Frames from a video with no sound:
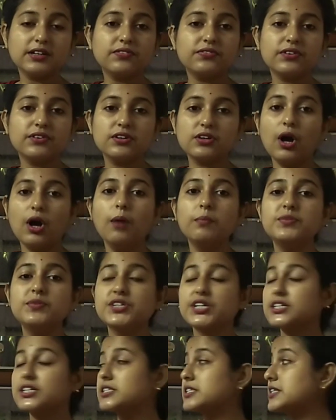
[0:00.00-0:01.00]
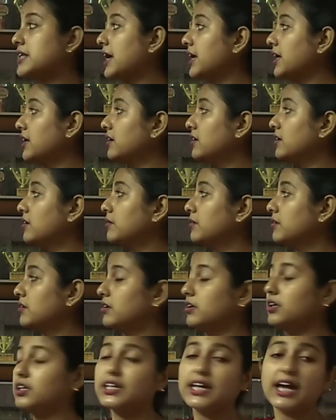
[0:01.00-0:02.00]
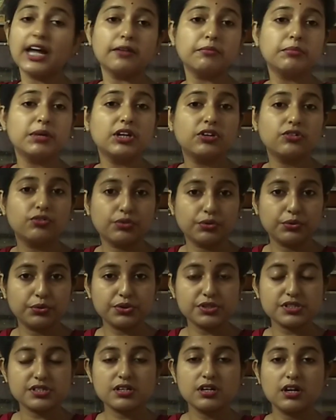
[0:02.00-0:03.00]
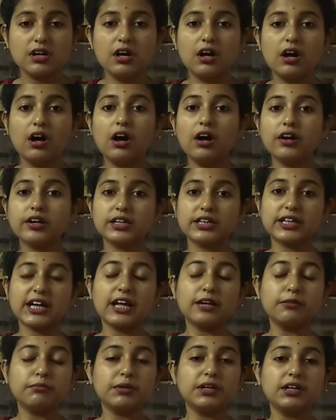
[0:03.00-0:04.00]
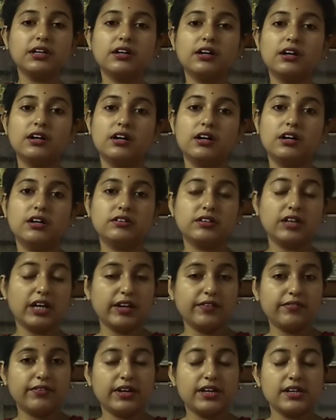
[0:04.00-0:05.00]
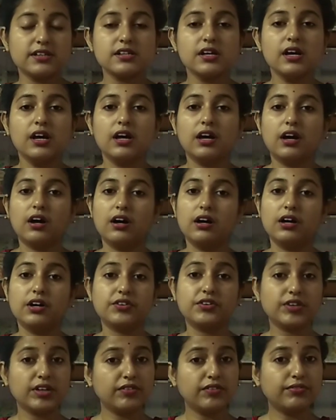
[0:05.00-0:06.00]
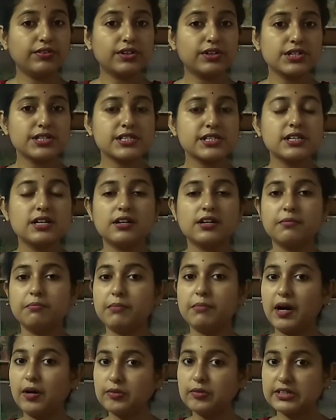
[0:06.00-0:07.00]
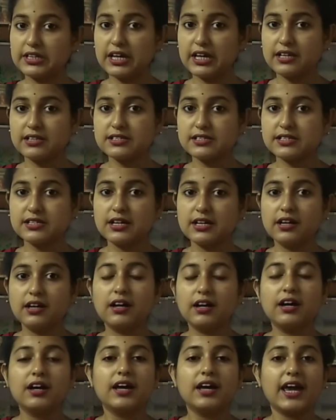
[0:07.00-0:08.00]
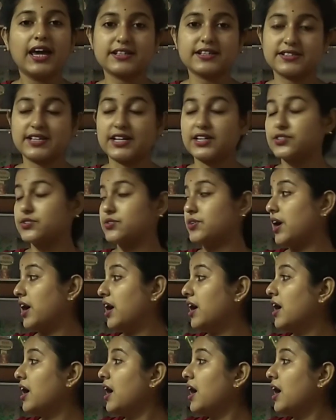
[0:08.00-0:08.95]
different objects like it can be roads or it can be railway, rivers, mountains, etc.